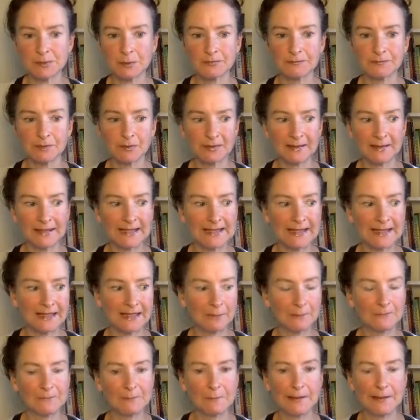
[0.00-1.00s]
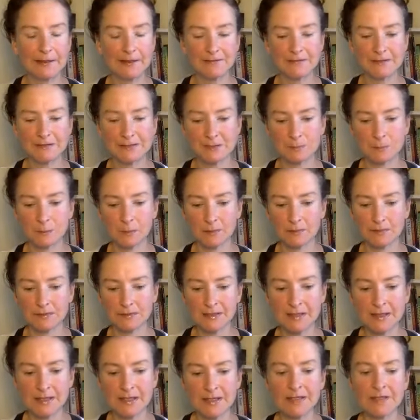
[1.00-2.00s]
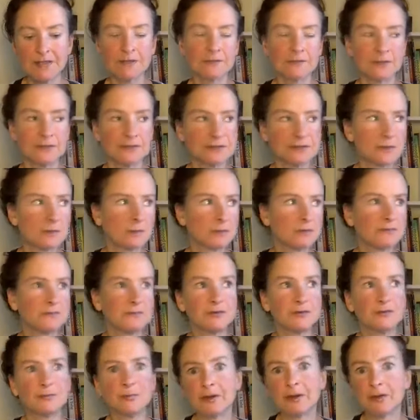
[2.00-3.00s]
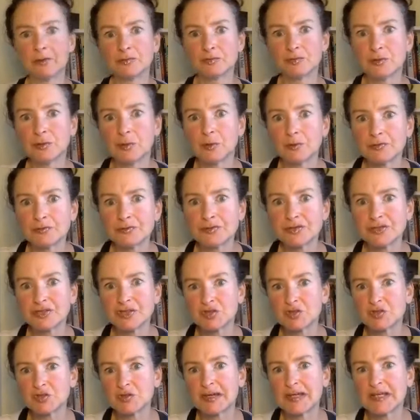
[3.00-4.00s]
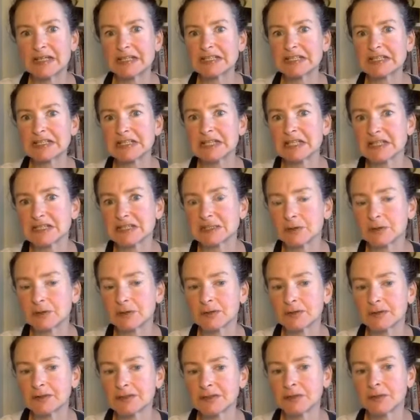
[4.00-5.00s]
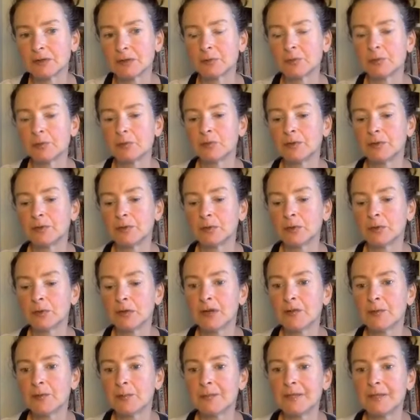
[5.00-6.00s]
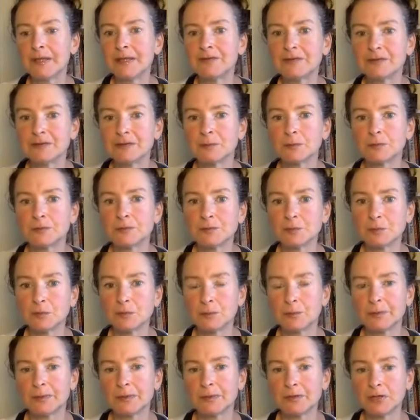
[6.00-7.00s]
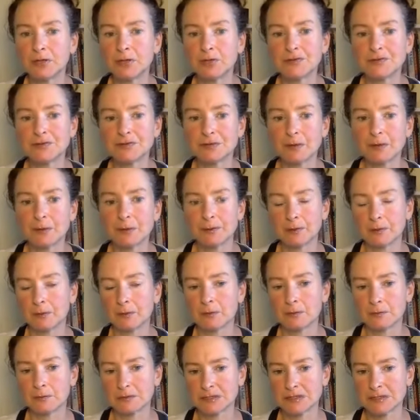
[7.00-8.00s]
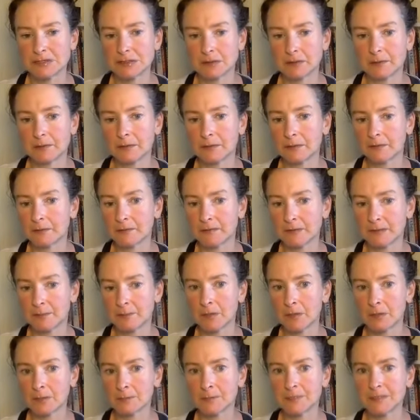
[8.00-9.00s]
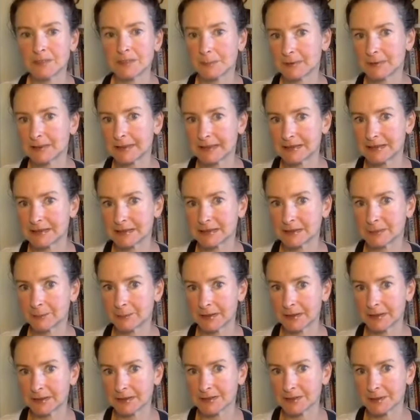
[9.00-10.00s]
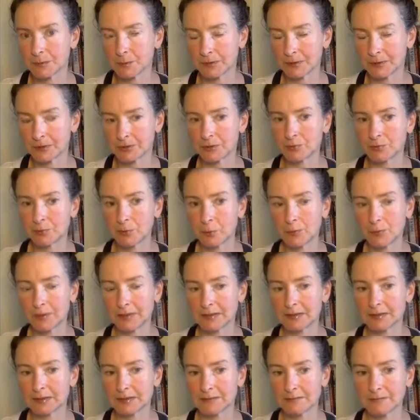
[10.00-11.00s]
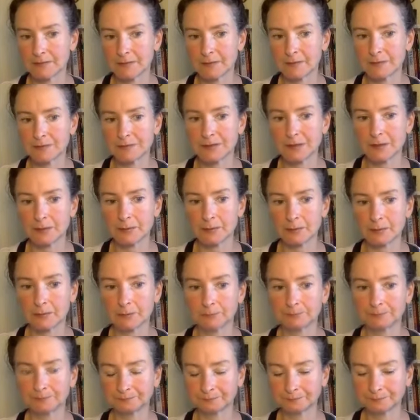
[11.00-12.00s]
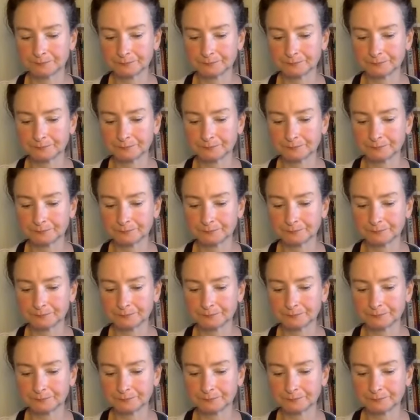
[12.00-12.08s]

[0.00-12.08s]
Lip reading: So if you're lacking in B vitamins, for example, if you've been under a lot of stress, that's a good example. Your B vitamins will have been used up a lot, so they might be depleted a bit. So make sure you've got plenty of those going on.